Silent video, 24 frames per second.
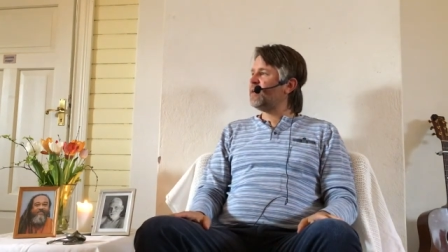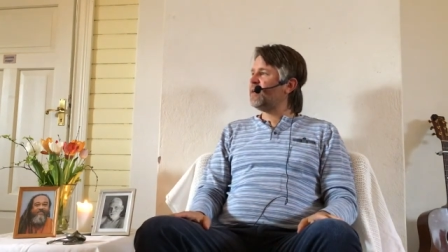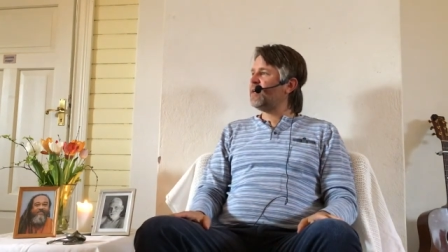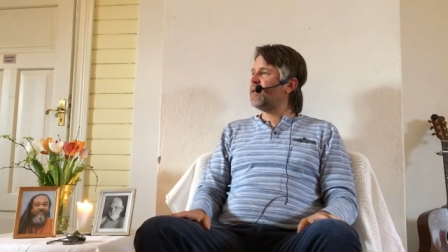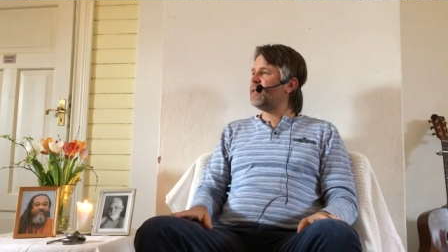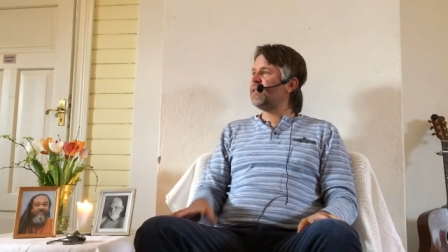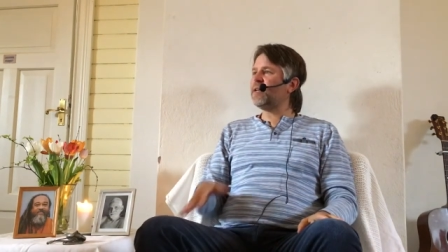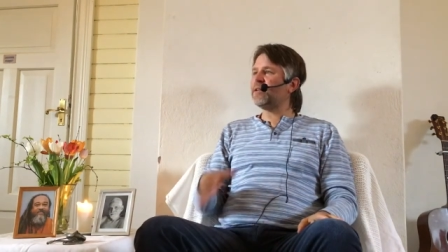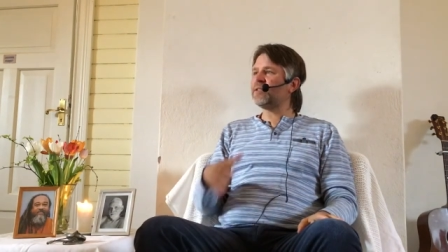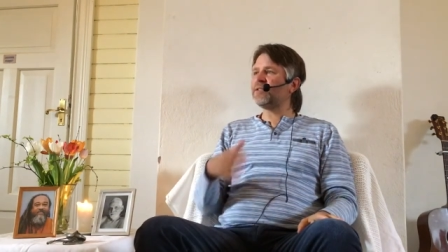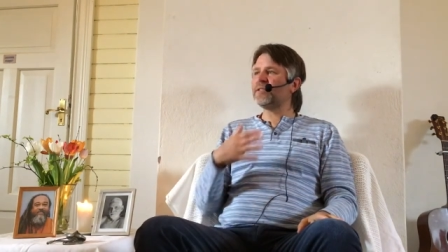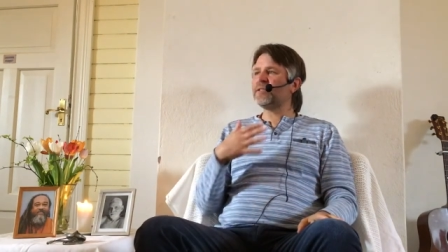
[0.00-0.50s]

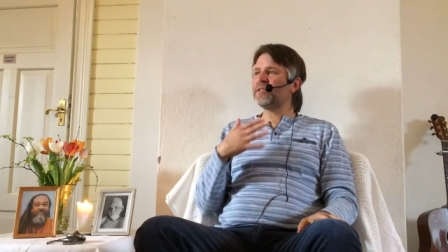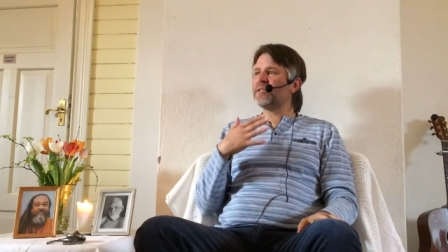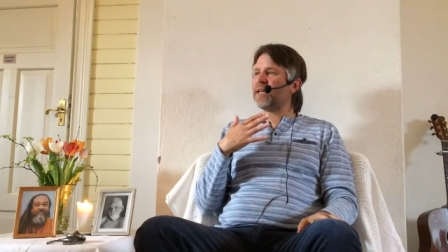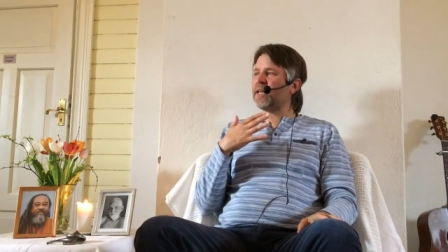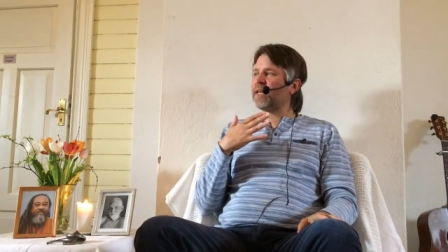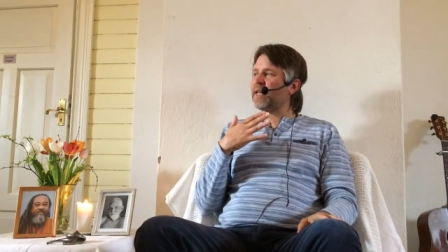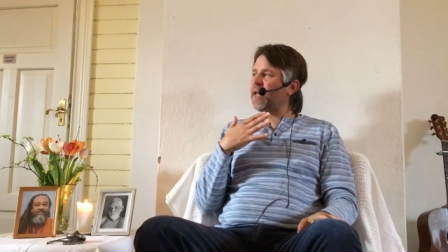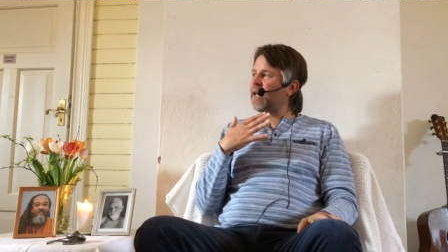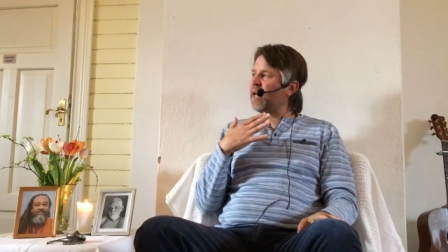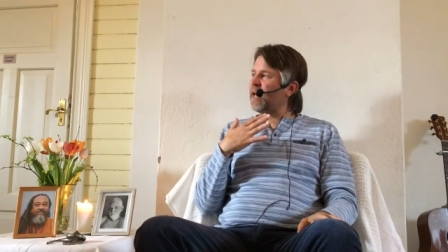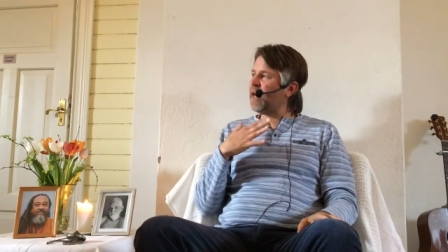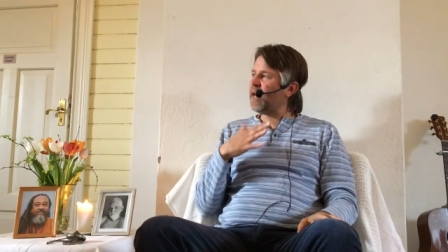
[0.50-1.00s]
It doesn't
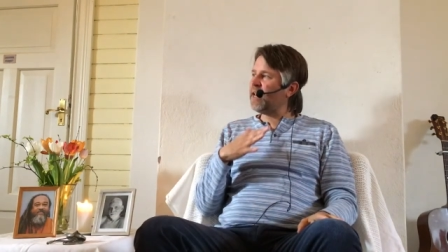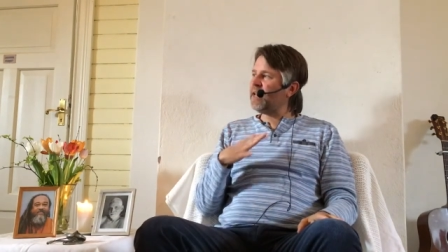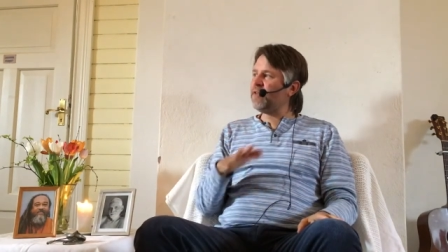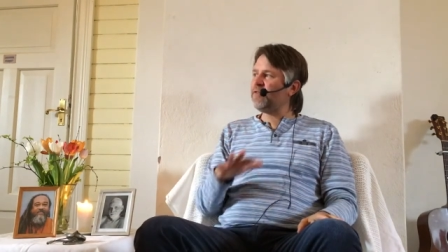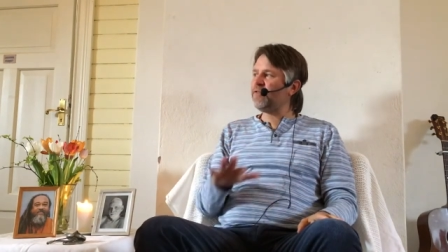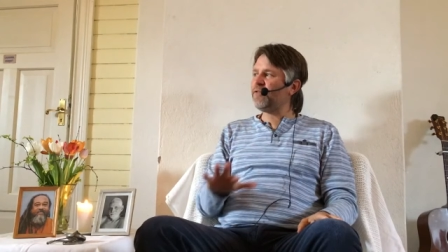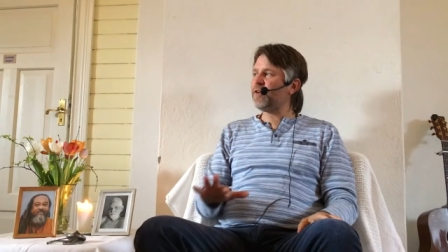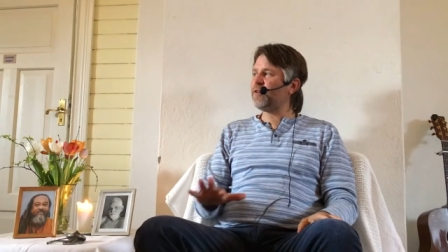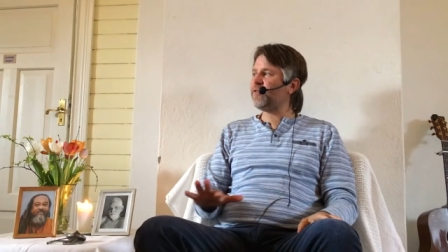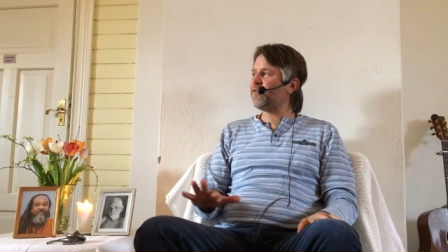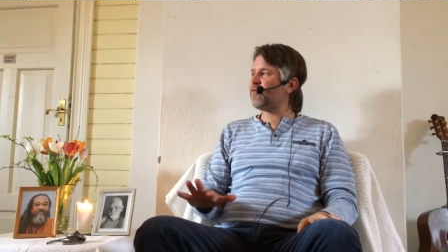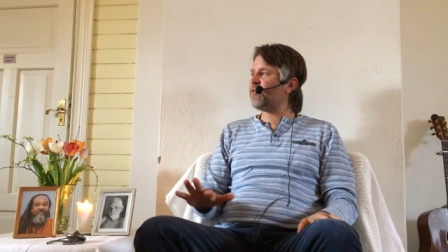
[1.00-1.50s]
take
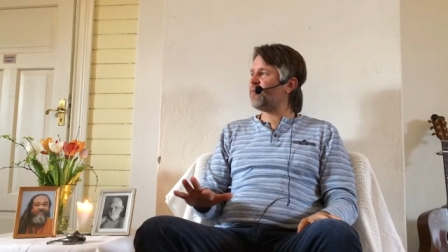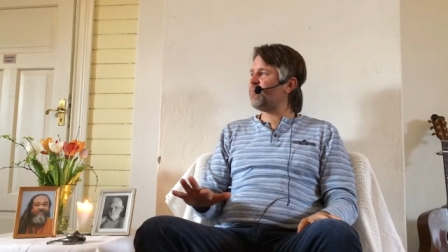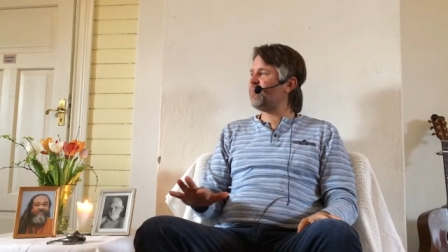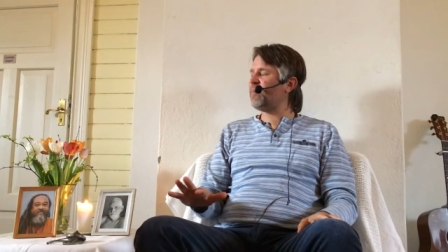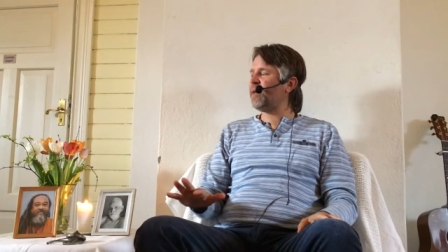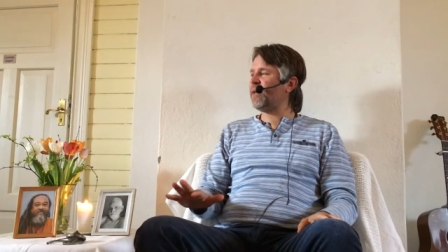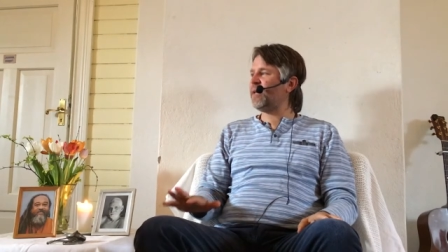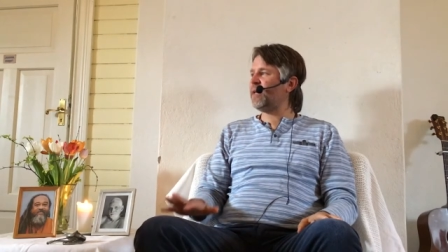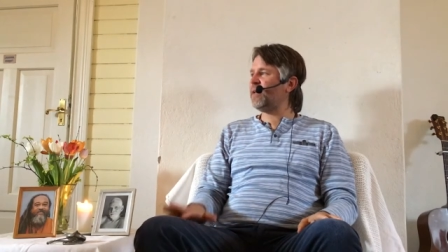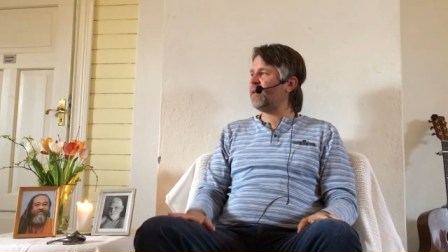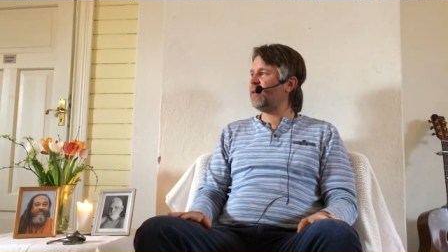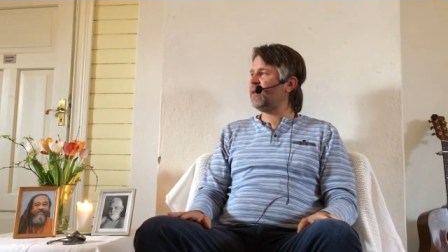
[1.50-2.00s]
anything from
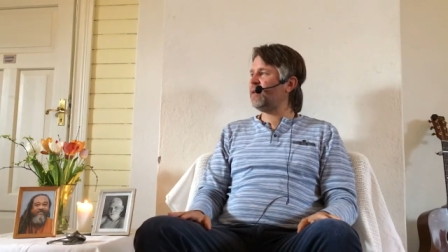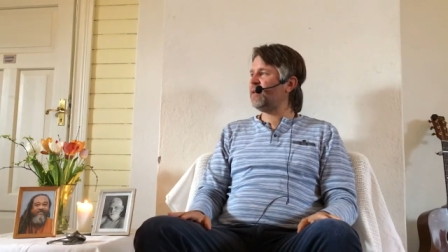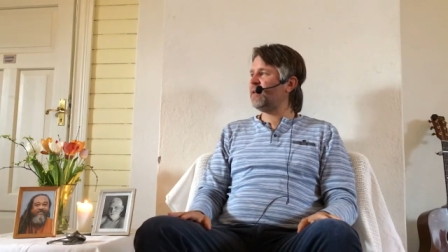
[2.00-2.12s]
me.